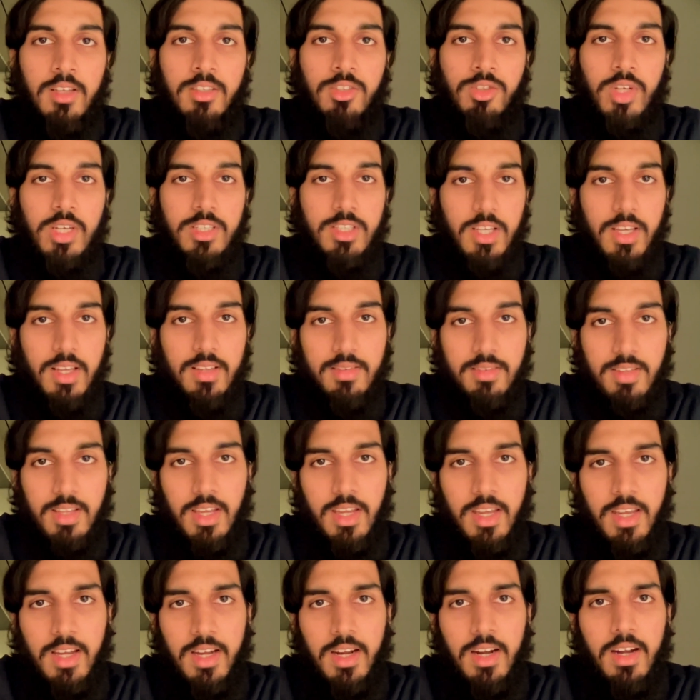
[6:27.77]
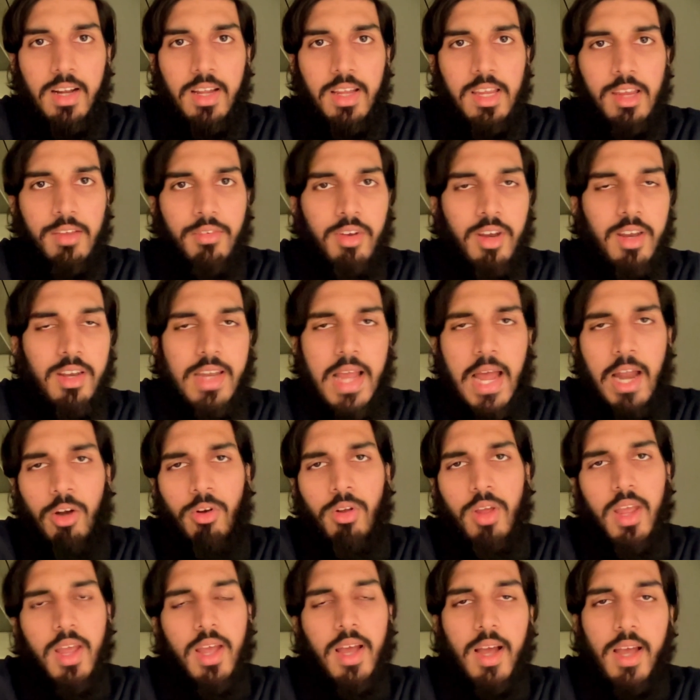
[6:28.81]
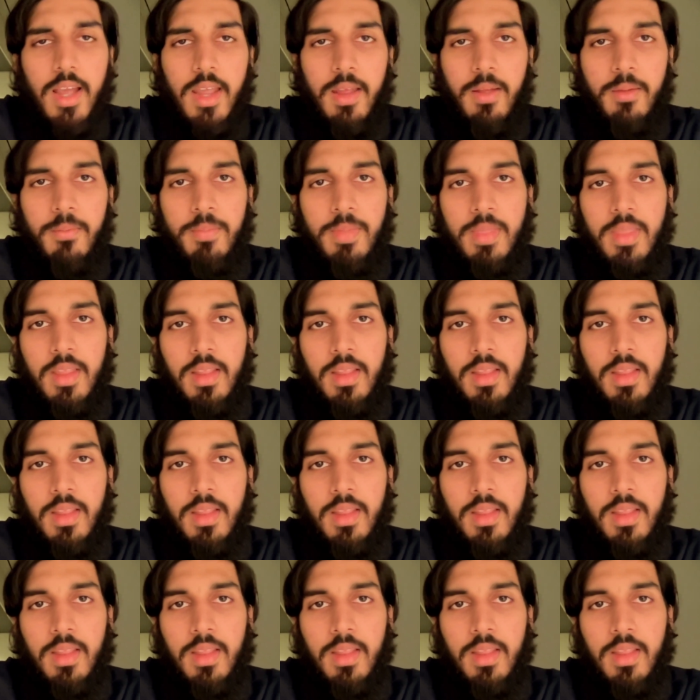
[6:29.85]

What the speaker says: So as you can see here, even in narrow AI,